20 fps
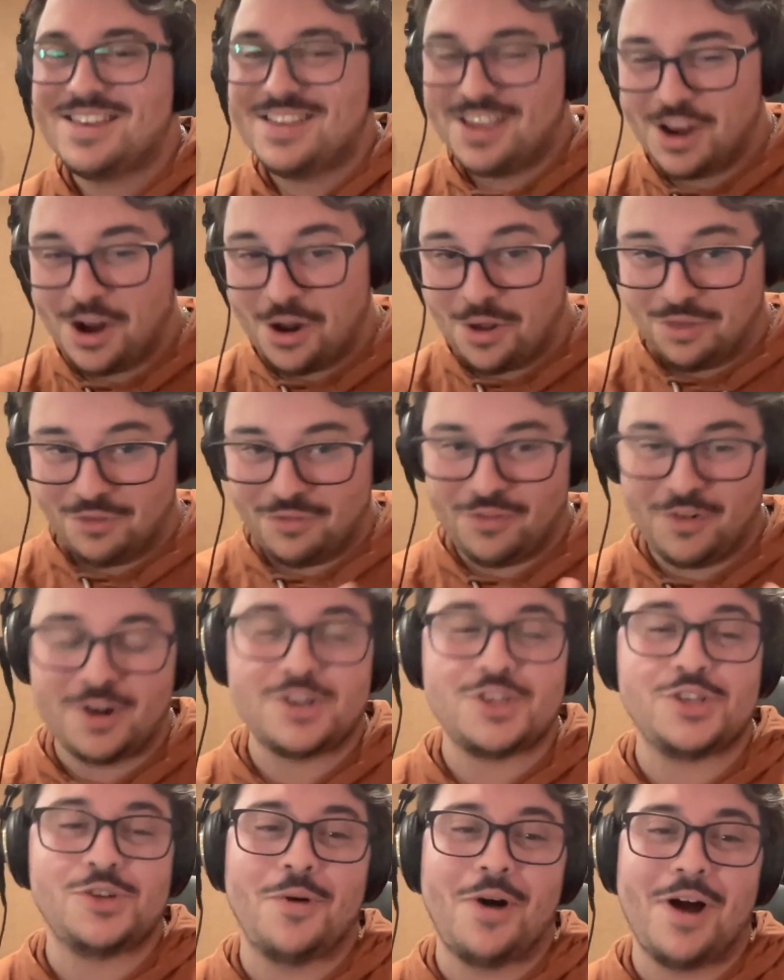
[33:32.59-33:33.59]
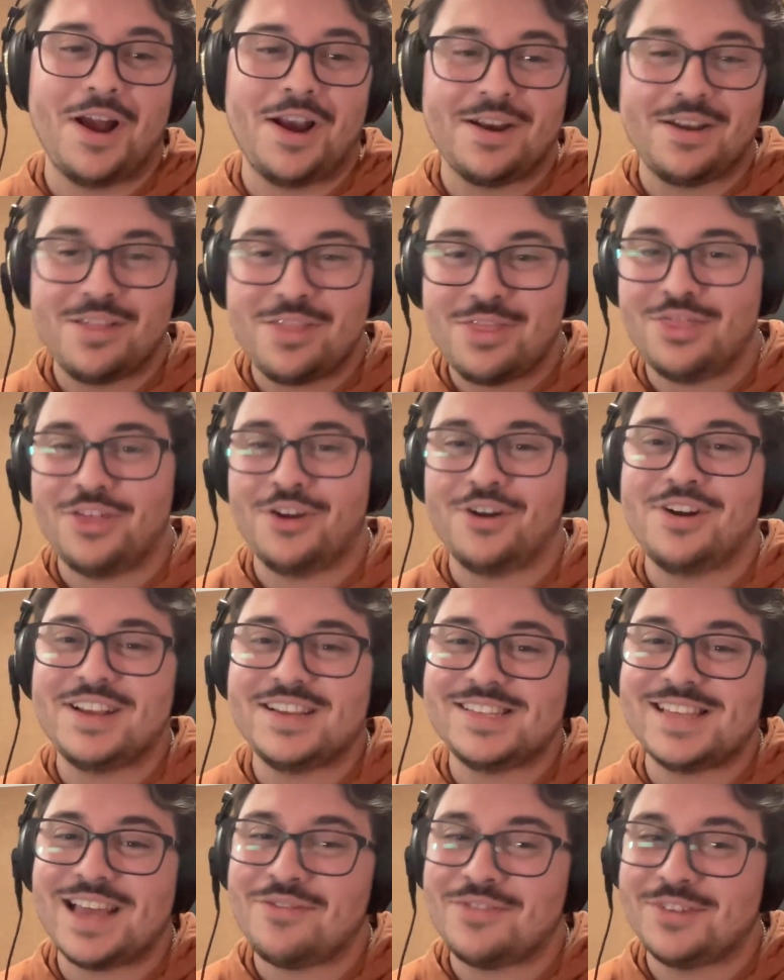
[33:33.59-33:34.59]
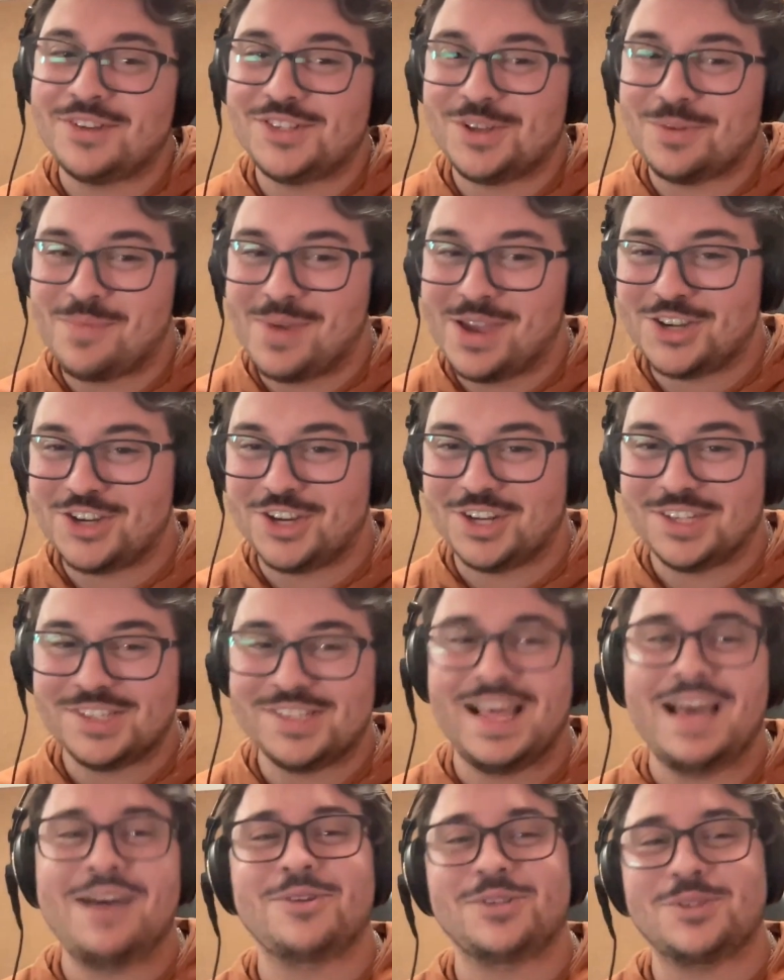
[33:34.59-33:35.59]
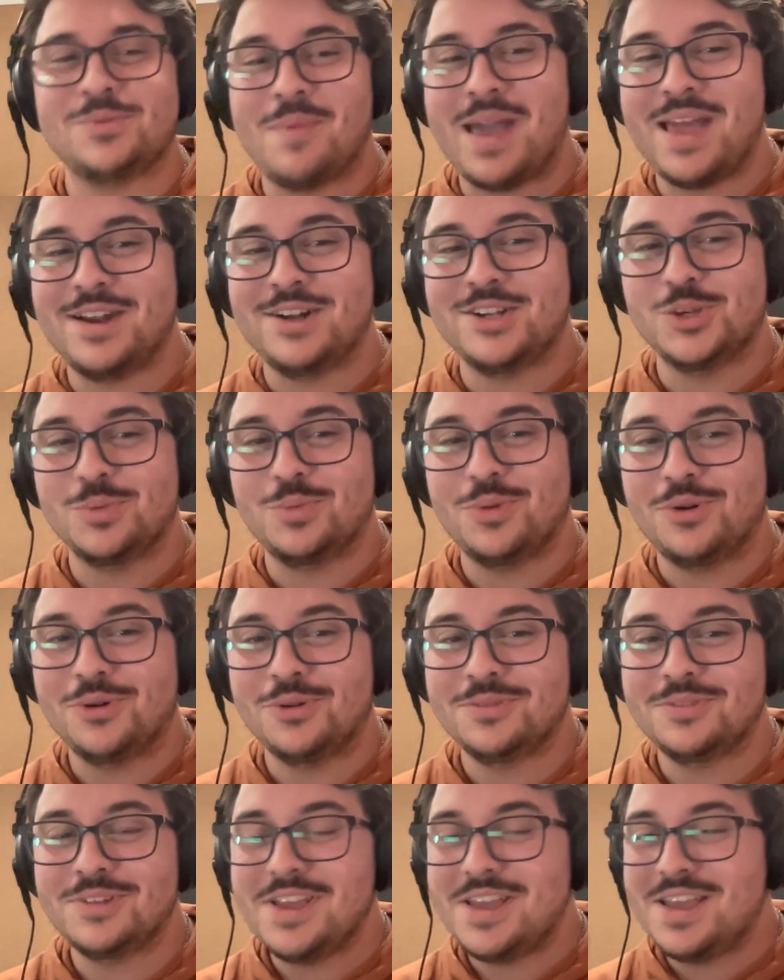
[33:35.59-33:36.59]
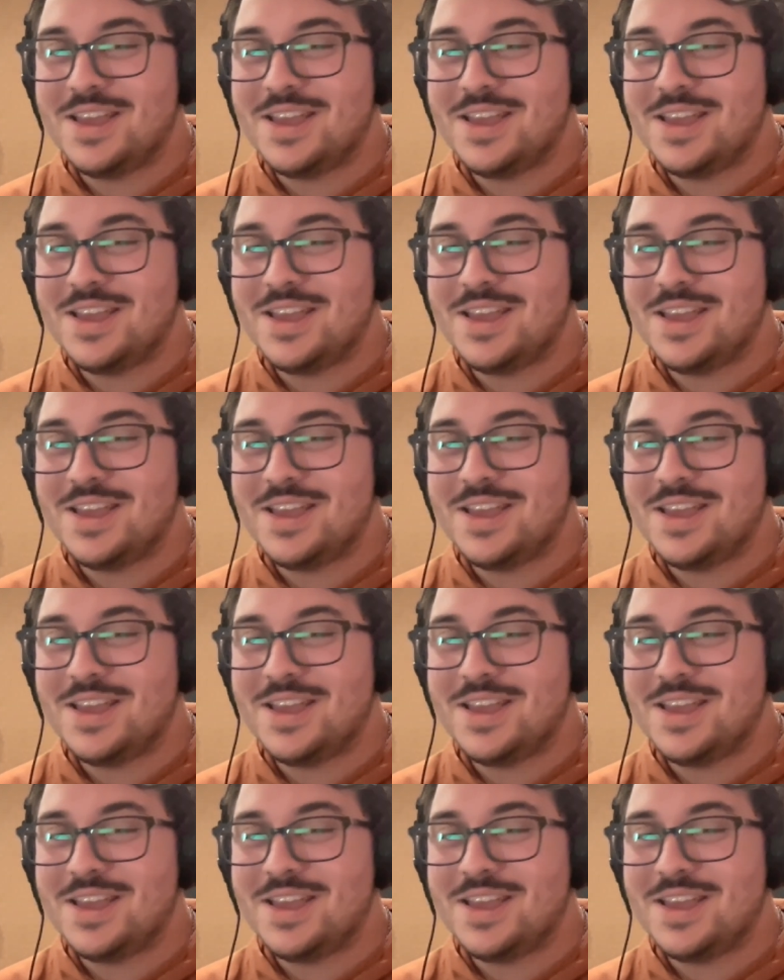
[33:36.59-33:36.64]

the first one, 37 submissions, that was manageable.